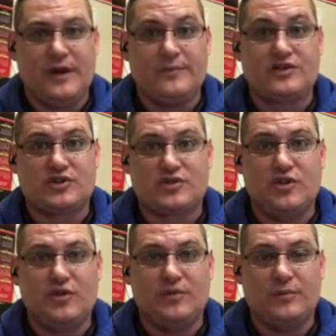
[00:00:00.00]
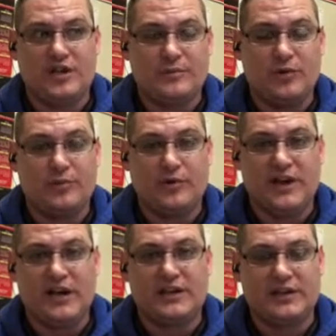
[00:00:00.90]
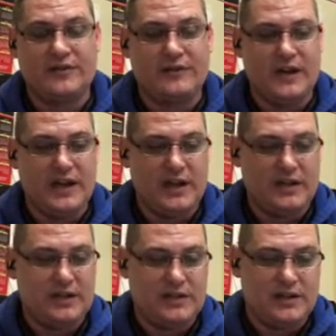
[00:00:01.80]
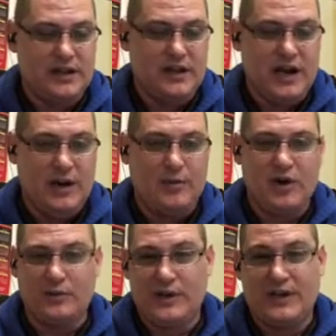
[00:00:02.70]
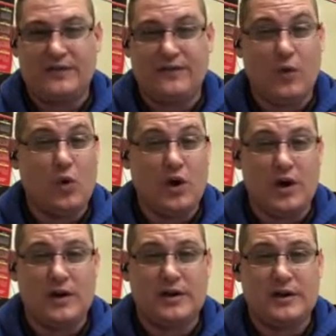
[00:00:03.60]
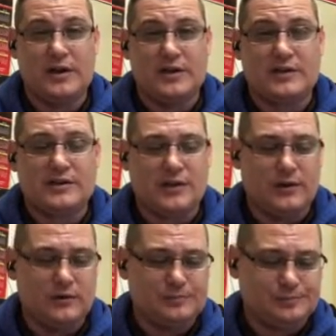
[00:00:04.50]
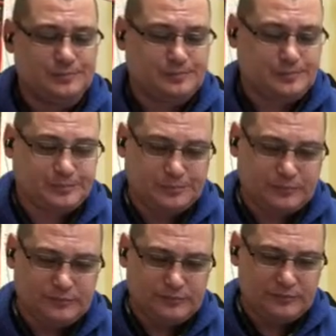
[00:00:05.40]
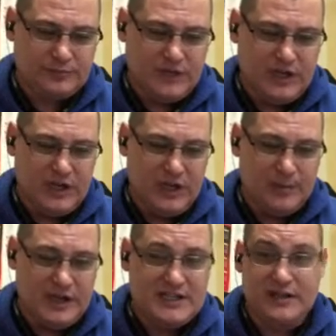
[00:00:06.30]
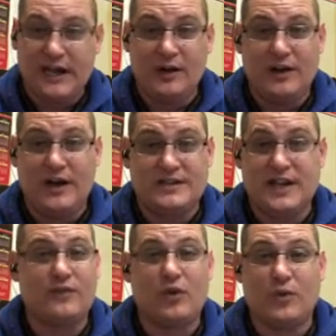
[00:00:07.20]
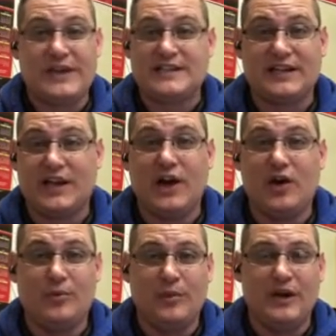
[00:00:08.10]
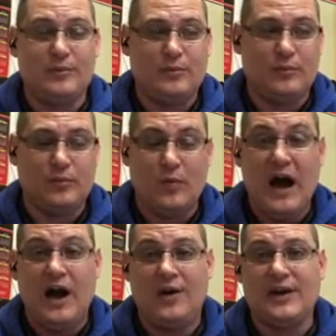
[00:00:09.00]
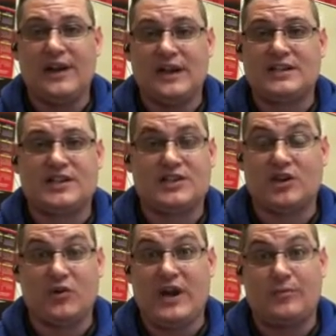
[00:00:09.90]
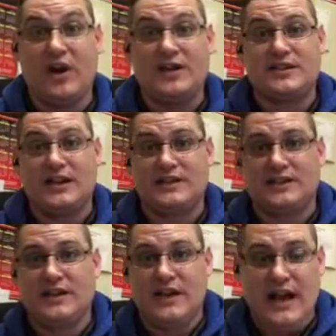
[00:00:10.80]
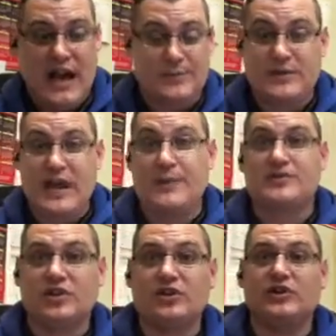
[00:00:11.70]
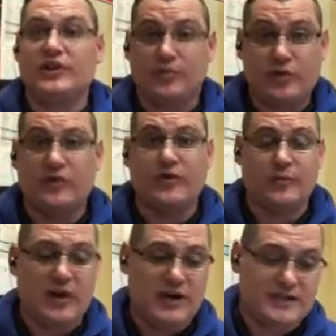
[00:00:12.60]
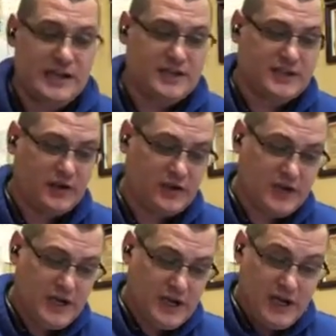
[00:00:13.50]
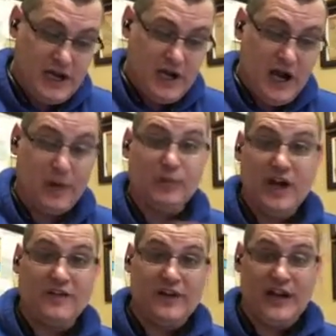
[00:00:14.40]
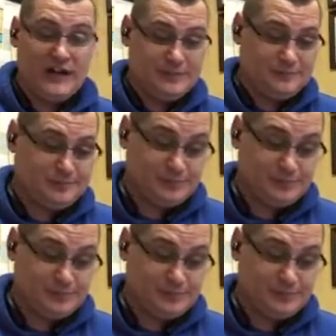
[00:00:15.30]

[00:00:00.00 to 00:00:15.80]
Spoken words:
I'm so much more productive, and I'm on week 4. So I still got several weeks to go, but wow, it's just a great process. absolutely proven process. So I'm loving it.